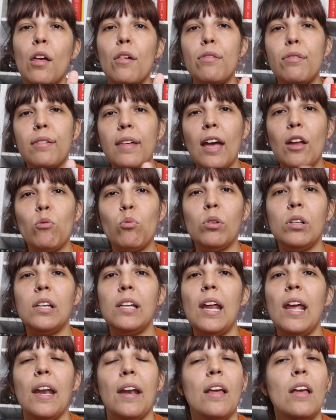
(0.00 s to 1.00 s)
schedule
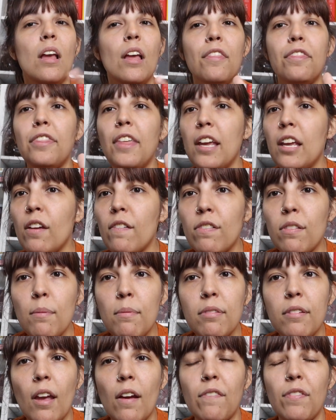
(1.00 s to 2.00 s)
it in. Think of
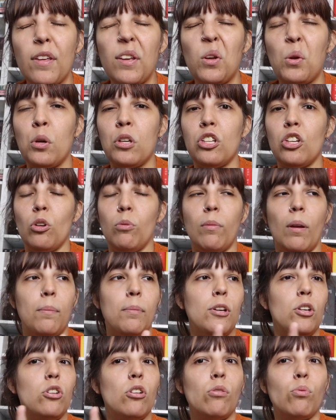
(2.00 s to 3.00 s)
some stuff that you could do.
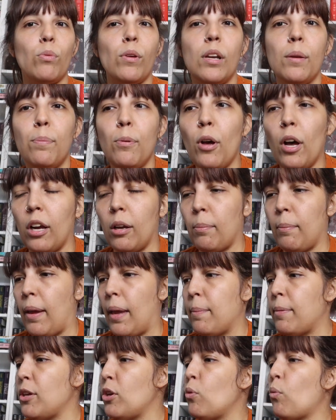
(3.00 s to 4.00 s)
Maybe you just read a book.
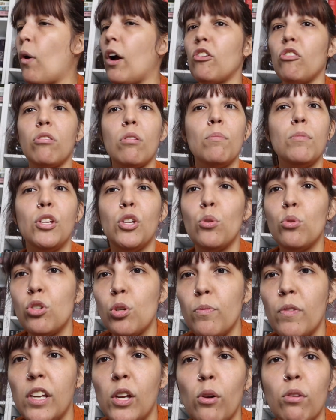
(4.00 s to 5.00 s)
Maybe you watch some
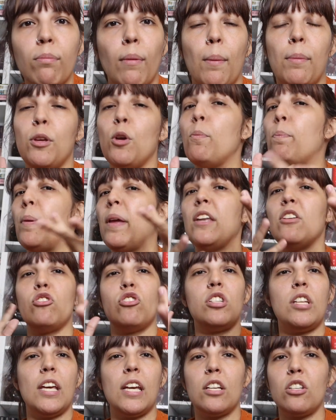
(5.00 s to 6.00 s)
YouTube videos. Maybe you
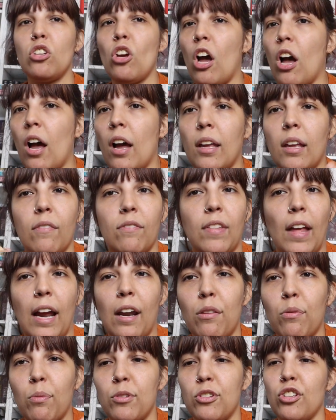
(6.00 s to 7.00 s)
binge TikTok if
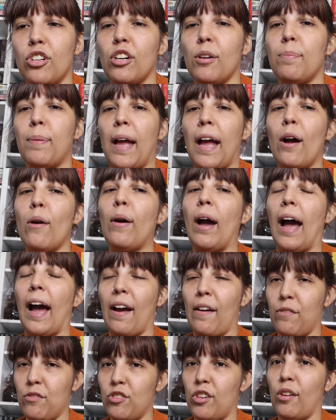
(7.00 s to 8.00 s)
that's what you're about.
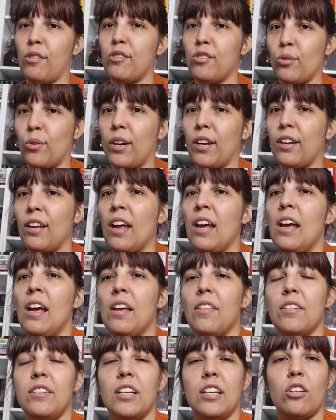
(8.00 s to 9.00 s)
I've just joined
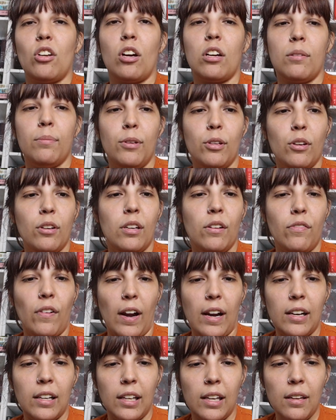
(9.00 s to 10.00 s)
the TikTok community
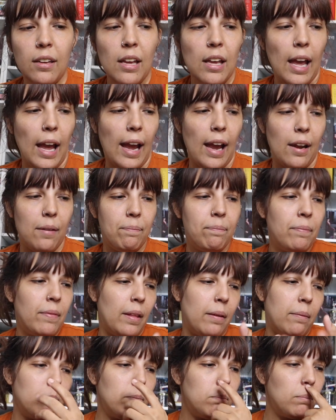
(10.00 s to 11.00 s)
finally, and
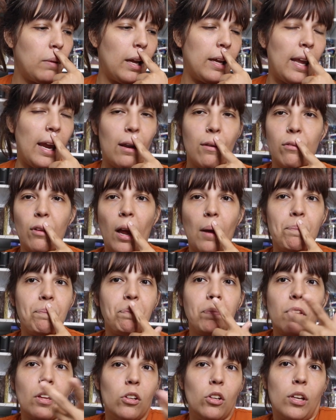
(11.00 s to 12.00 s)
I can't
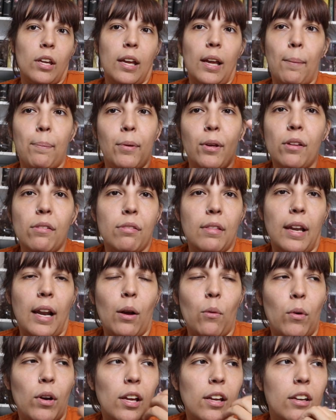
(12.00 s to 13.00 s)
stop looking at books that
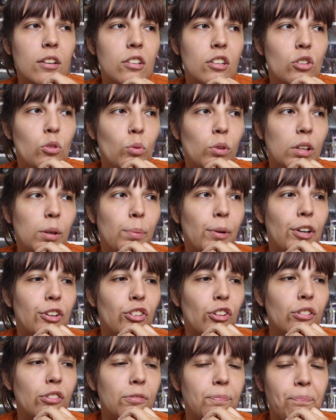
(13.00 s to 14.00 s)
I want to continually
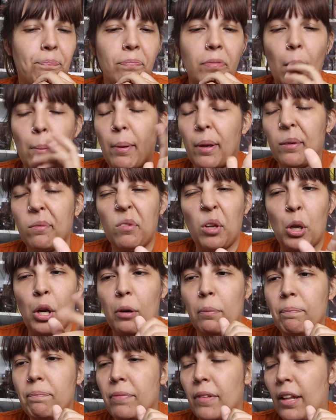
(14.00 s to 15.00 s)
purchase. But, you
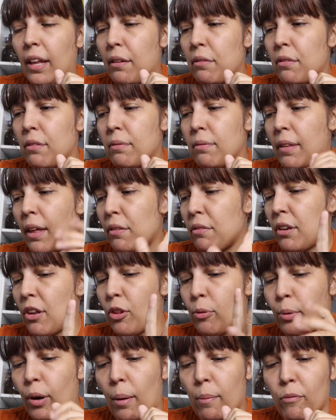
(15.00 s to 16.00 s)
know, that's
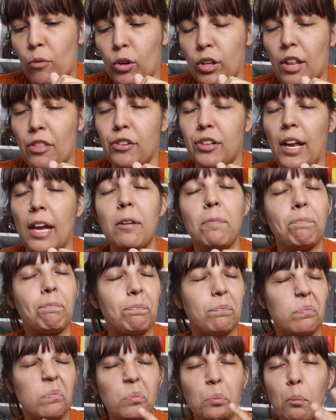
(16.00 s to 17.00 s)
another problem for another day.
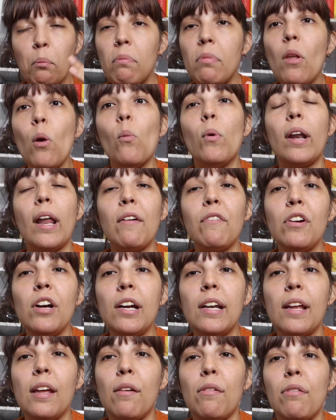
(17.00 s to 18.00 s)
Whatever
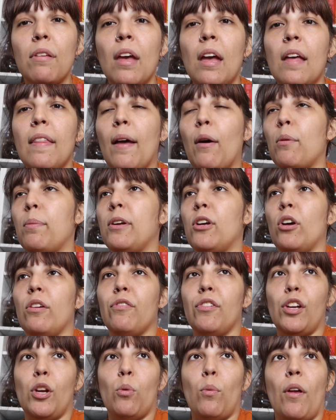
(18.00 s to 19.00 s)
it is that would be good
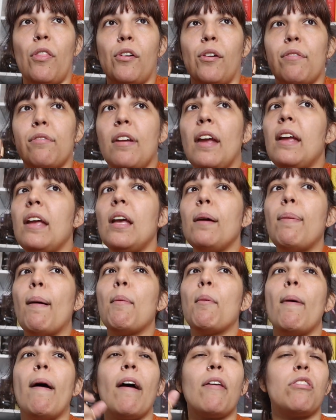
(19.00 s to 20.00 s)
for you, whether it's taking a
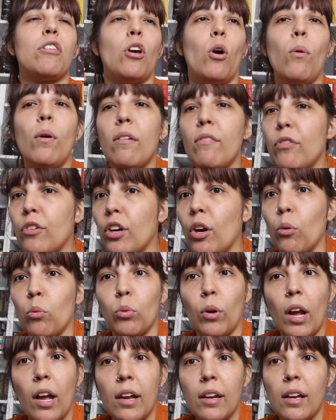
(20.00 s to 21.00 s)
bubble bath, going for a
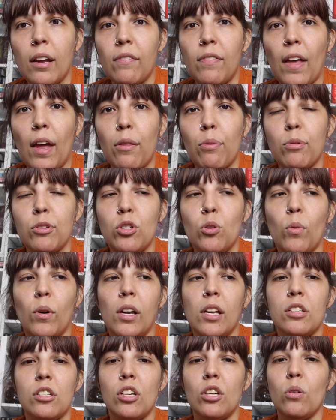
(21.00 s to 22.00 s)
run if that's what you
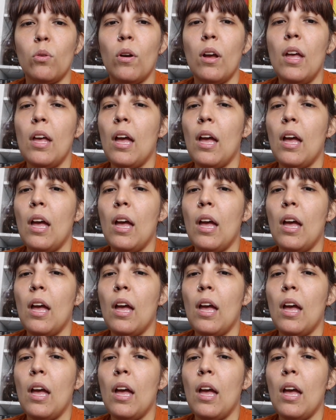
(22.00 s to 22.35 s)
want to do,